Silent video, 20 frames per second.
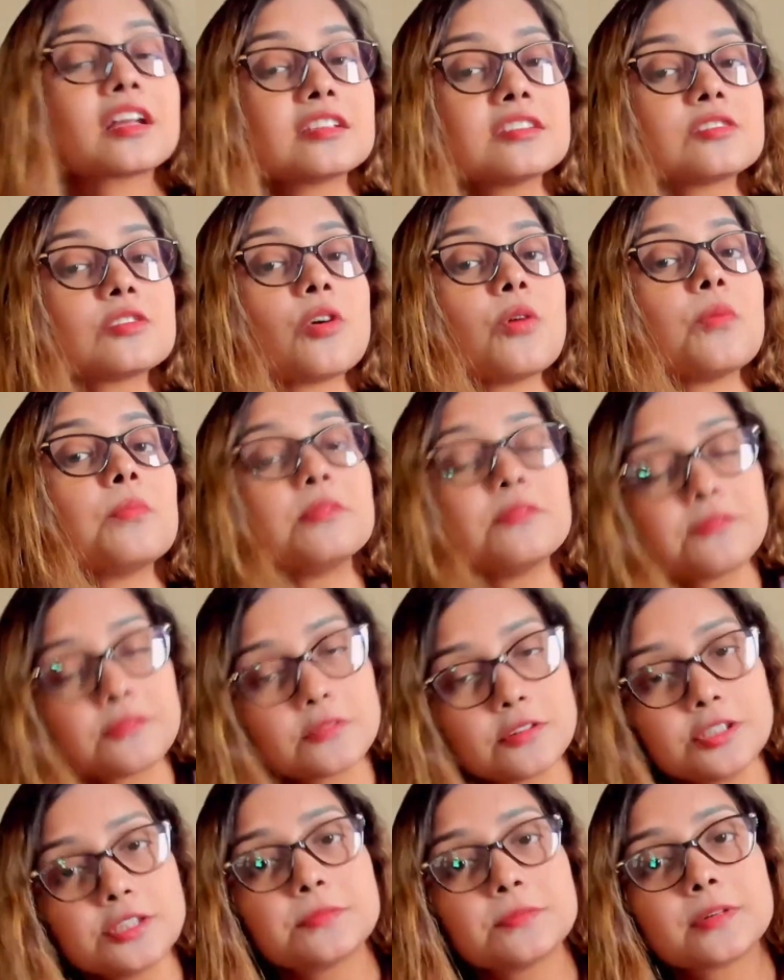So
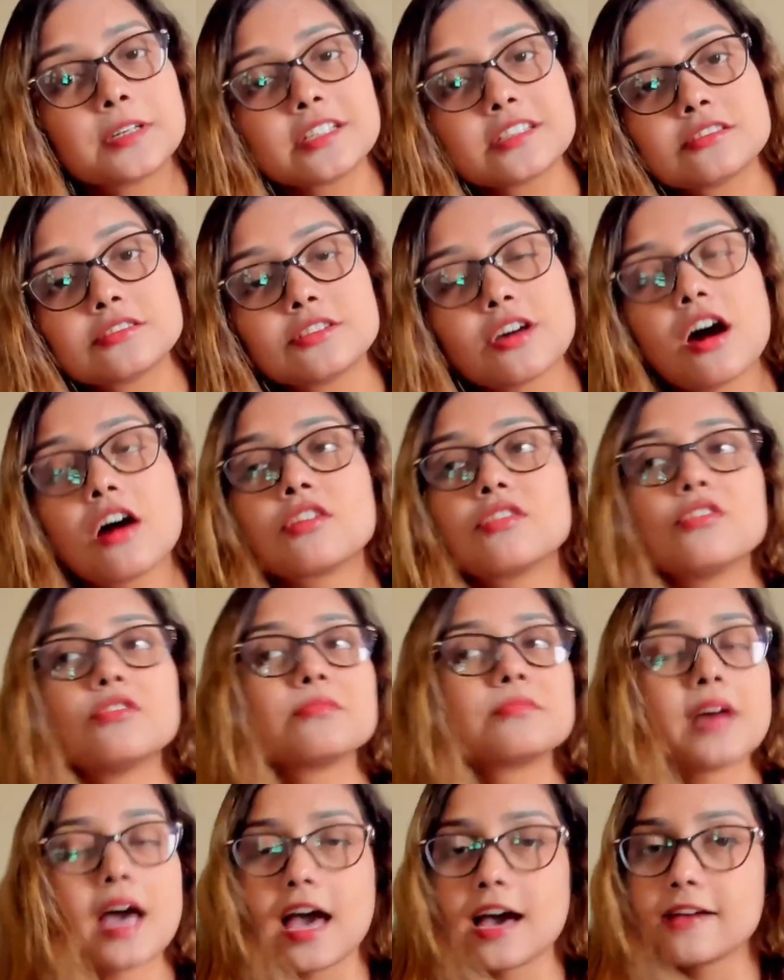before you bring the dog
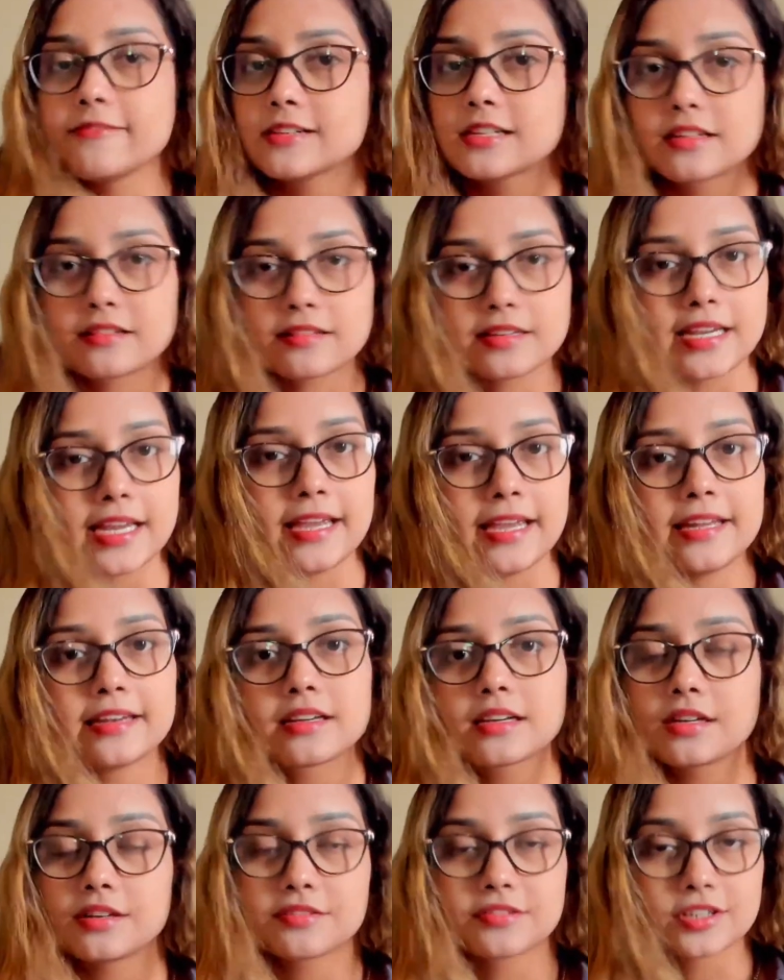home, have a crate,
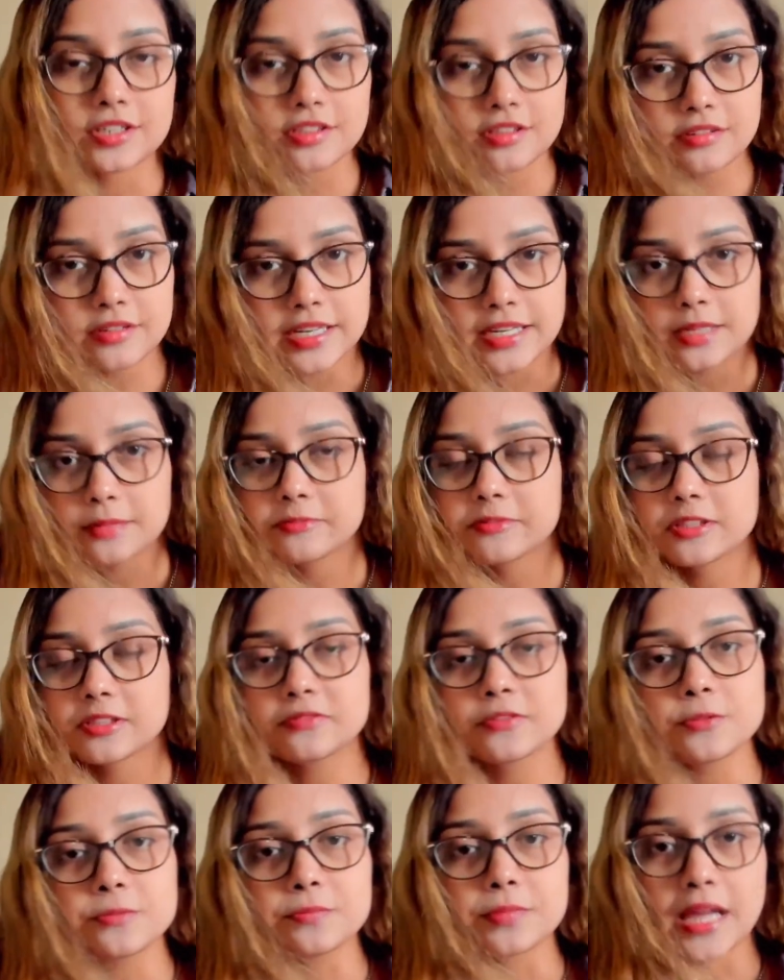cover the crate up with a
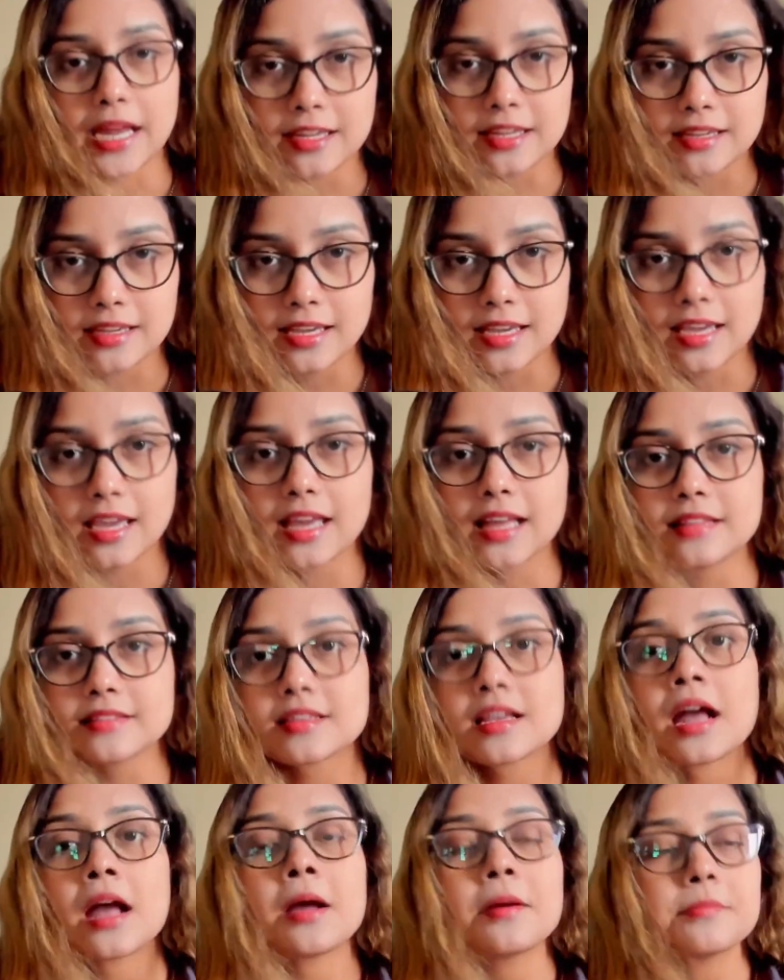few blankets,
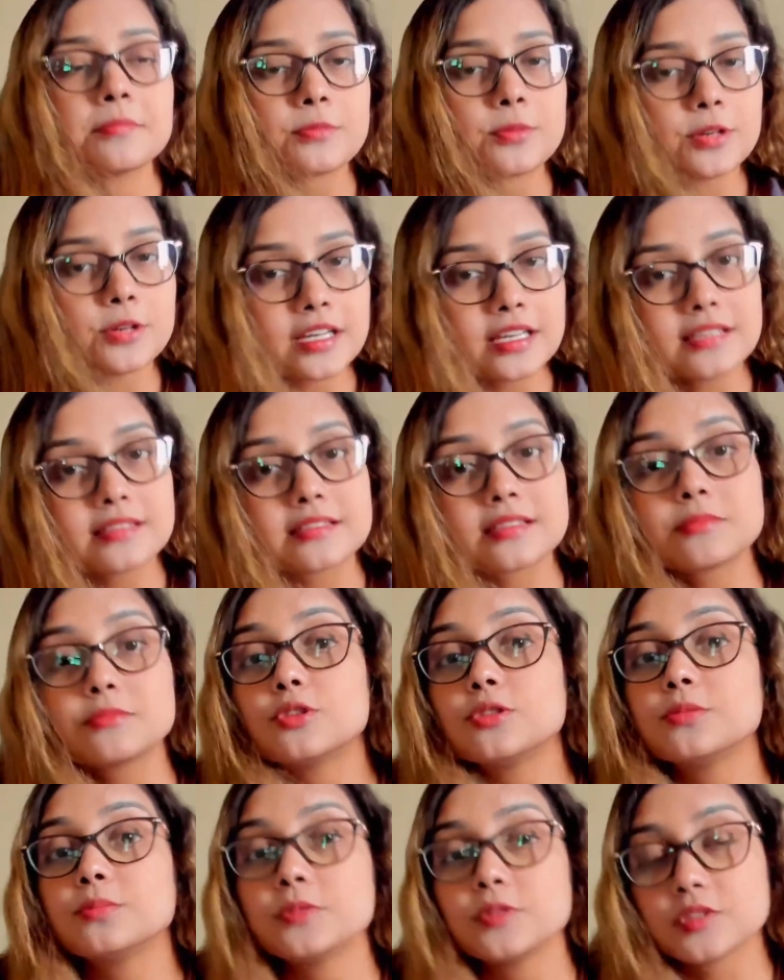put in some
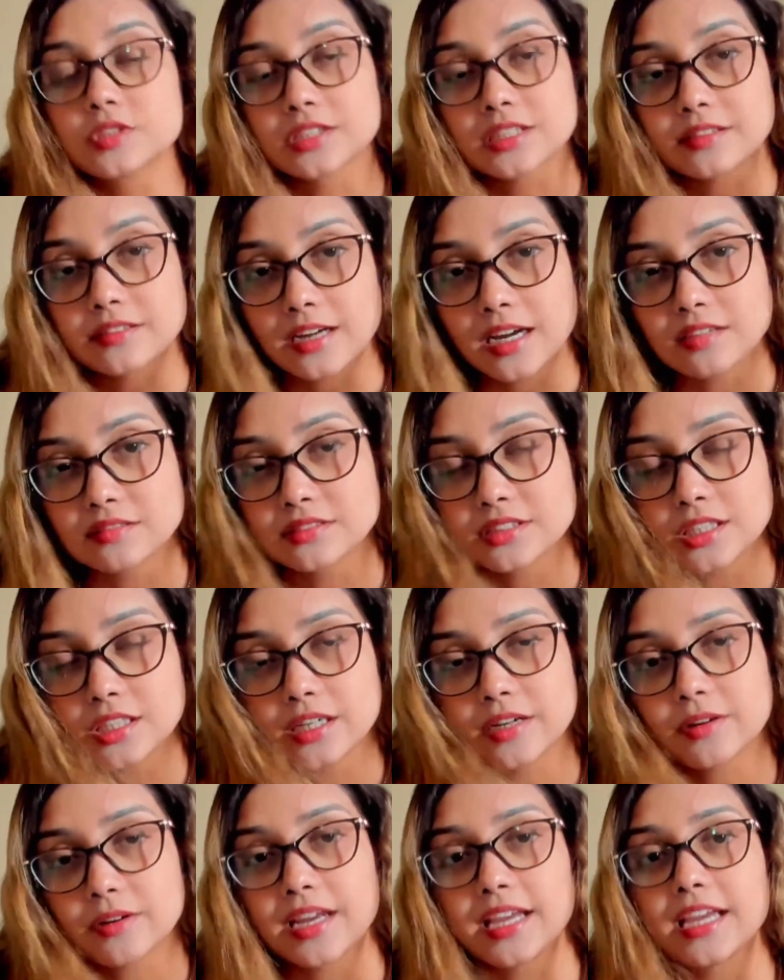good music around the
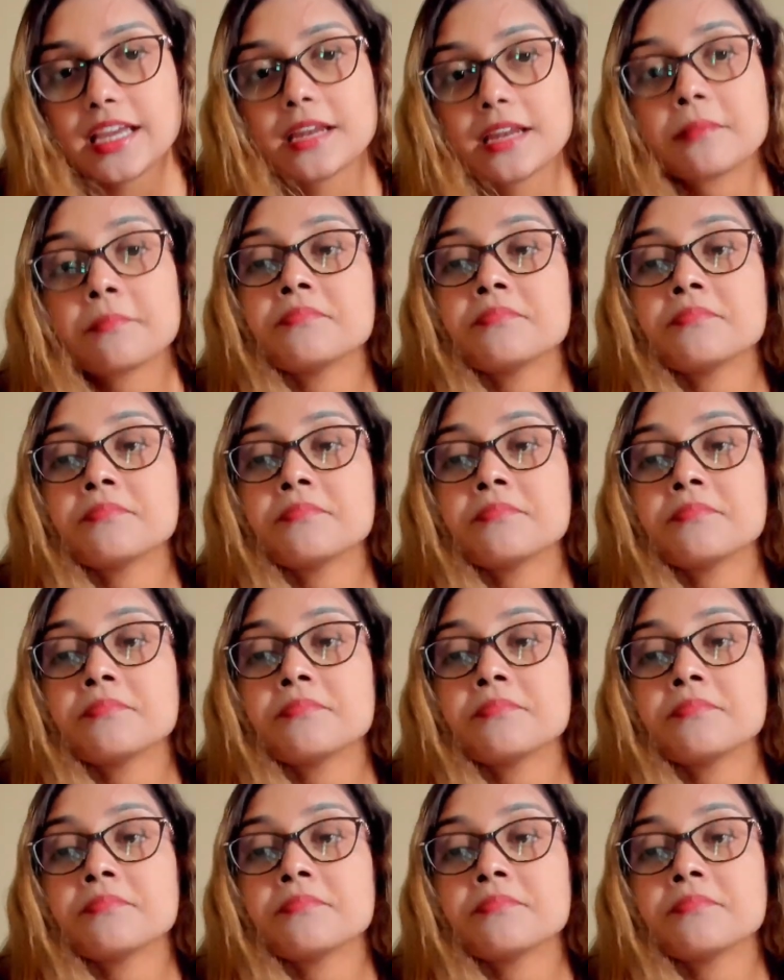crate,